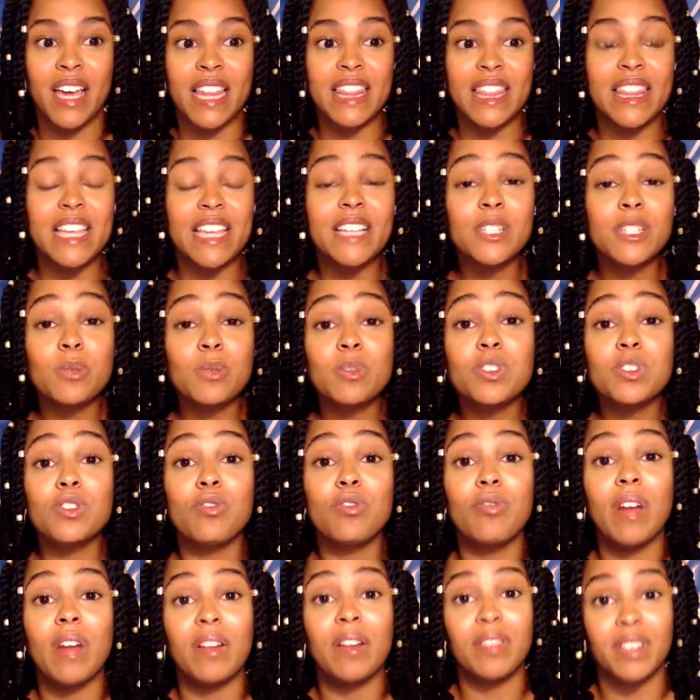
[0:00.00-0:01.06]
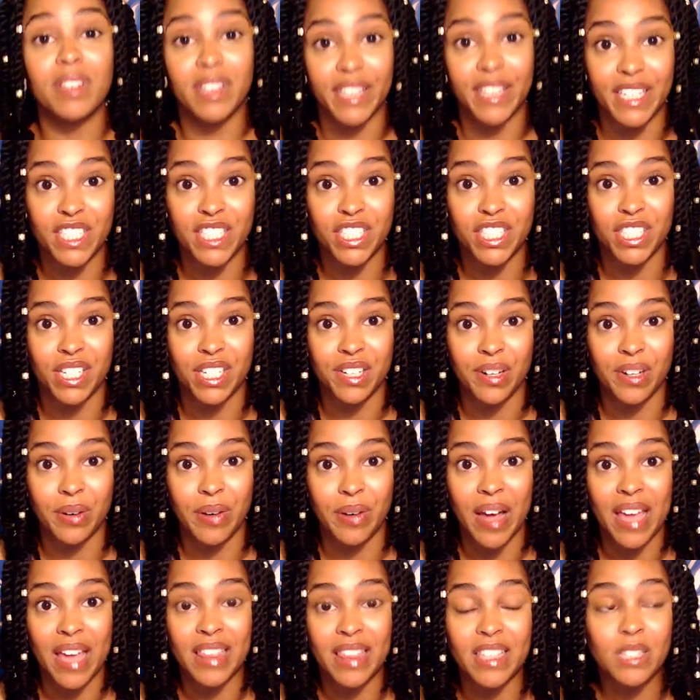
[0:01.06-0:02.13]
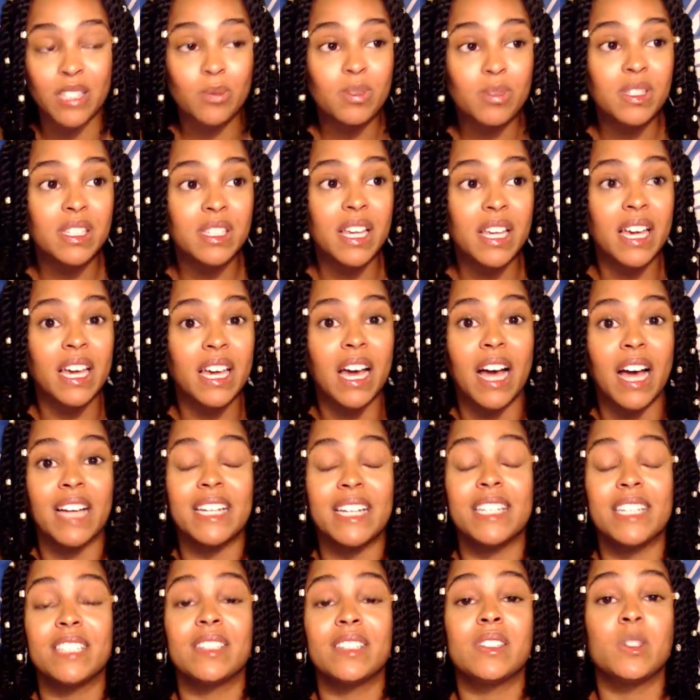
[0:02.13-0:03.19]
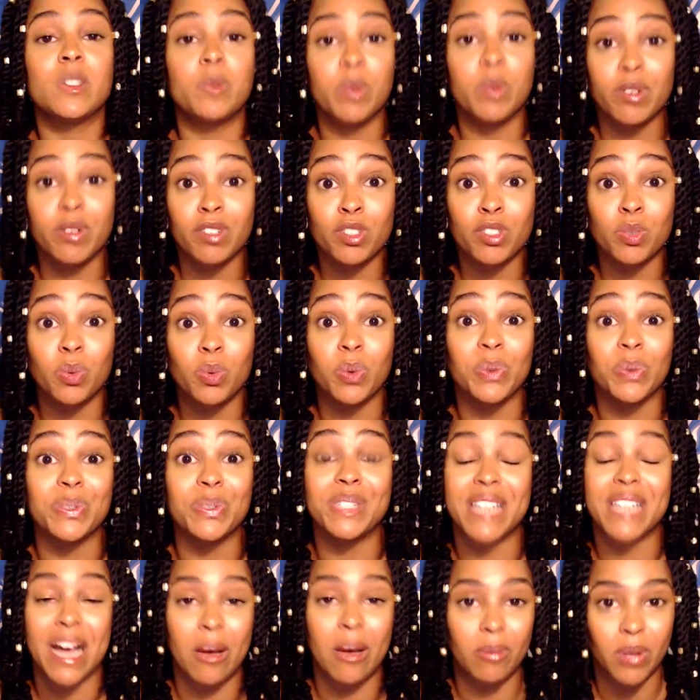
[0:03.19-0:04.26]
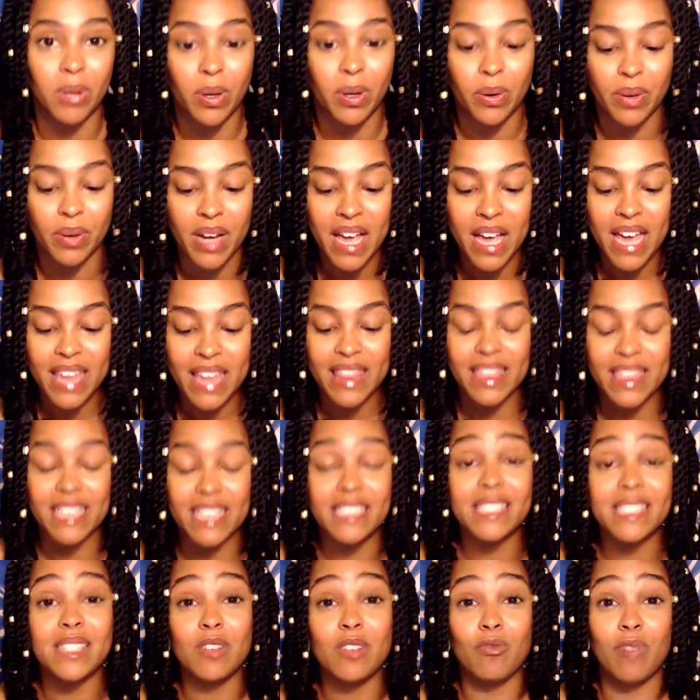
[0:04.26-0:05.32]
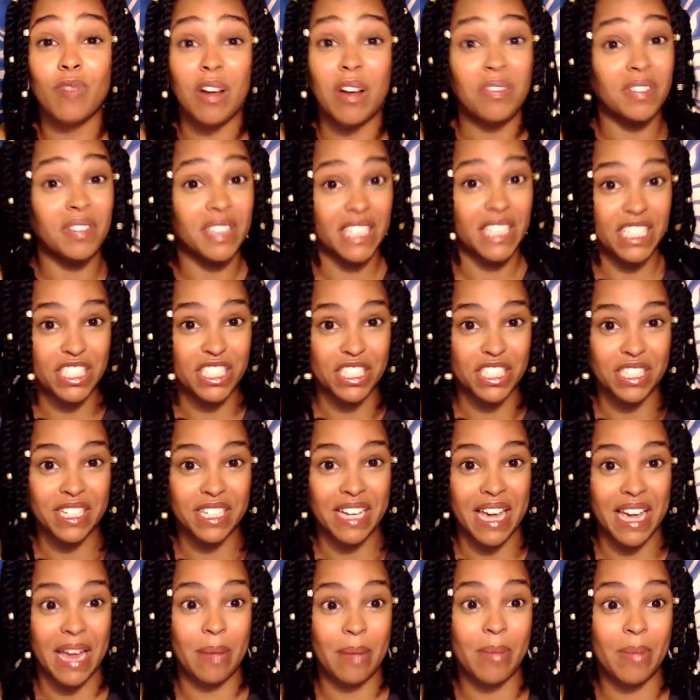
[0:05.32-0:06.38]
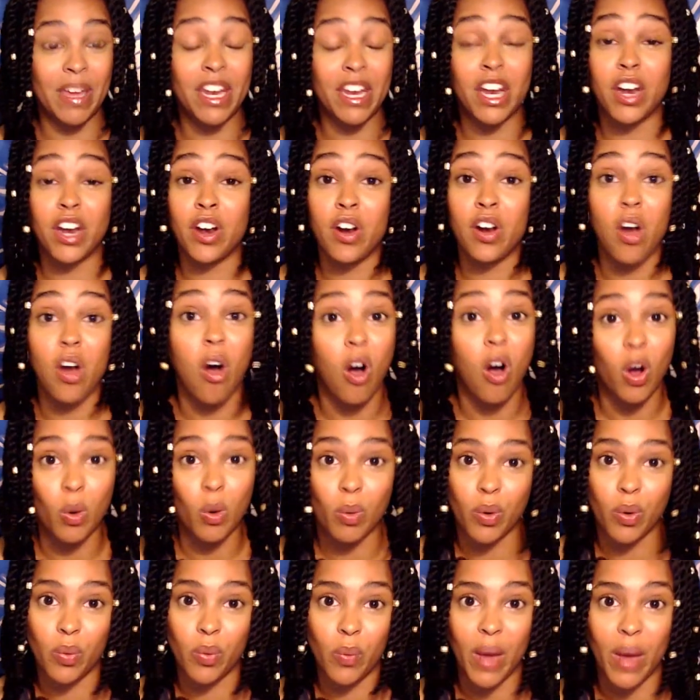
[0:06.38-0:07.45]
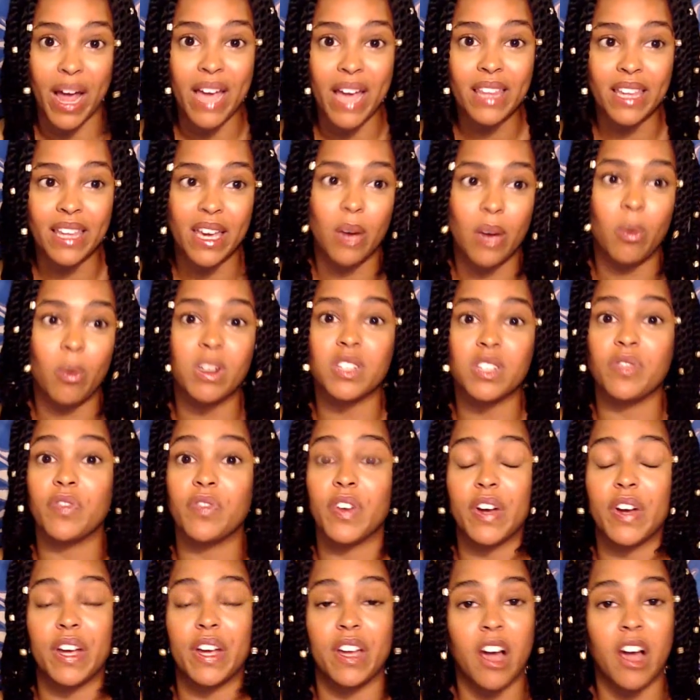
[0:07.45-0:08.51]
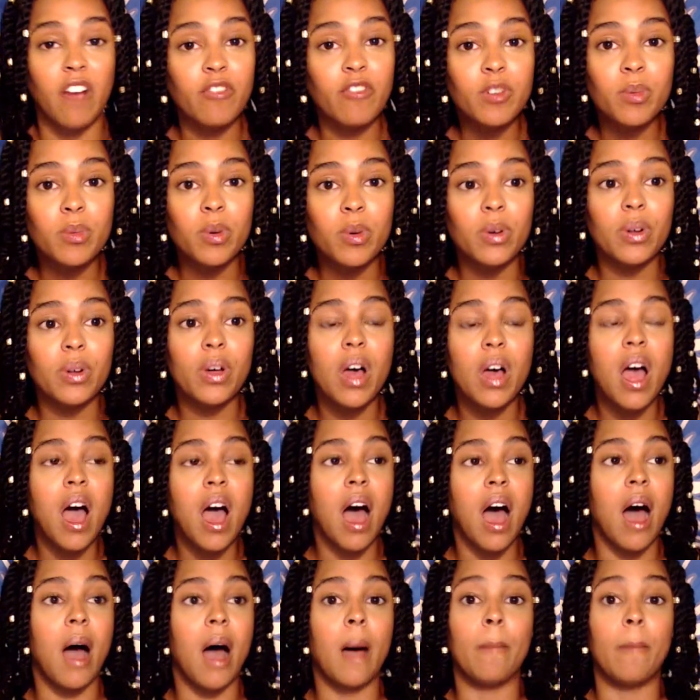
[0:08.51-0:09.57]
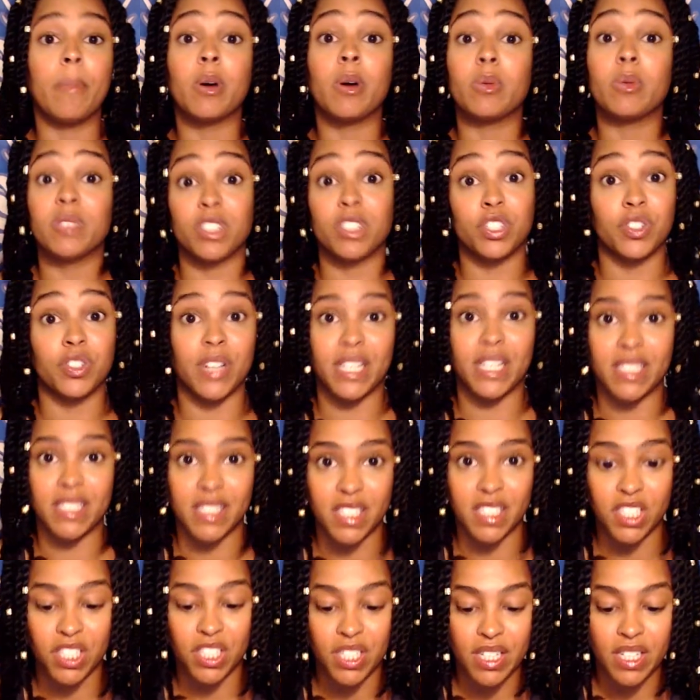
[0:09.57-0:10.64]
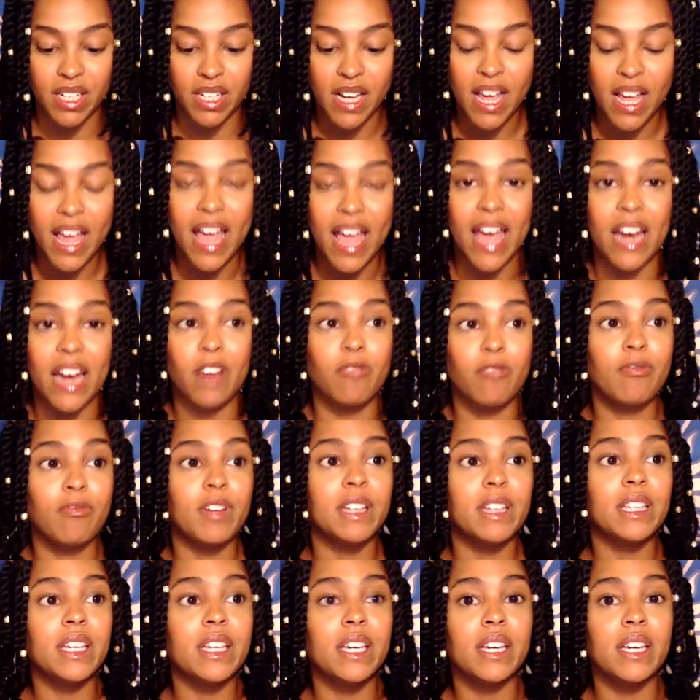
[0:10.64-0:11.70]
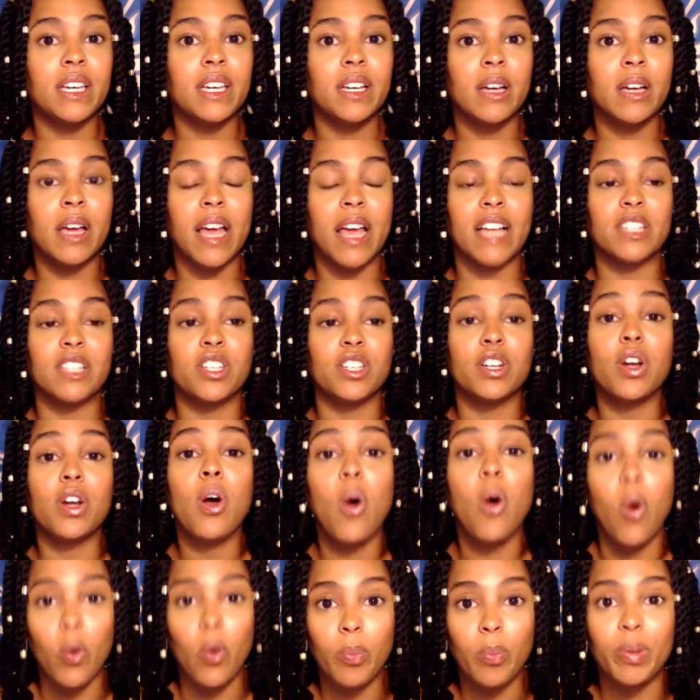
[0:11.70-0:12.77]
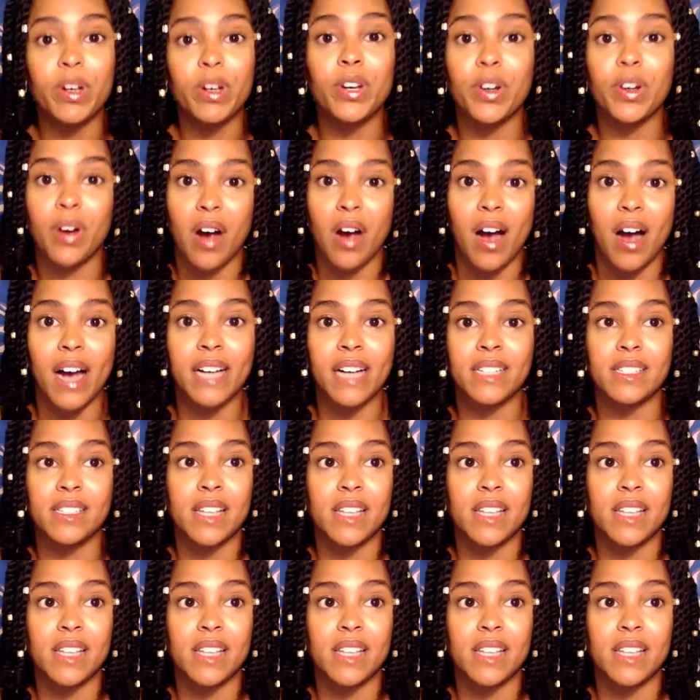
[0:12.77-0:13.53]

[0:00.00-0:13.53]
This was a revelation, okay? This was like a spiritual download. This revelation came in an awkward way. Like it wasn't very comfortable, but it was a transition. And it really it's going to open your eyes